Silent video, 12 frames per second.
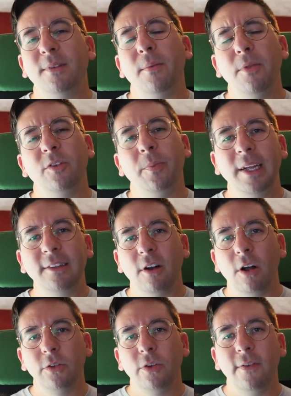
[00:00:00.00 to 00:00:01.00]
some of those pins
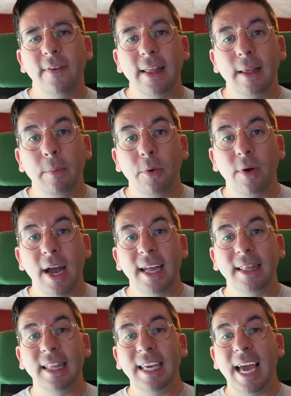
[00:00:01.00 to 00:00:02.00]
are also available
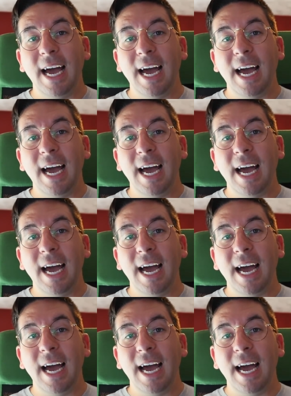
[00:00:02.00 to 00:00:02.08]
at the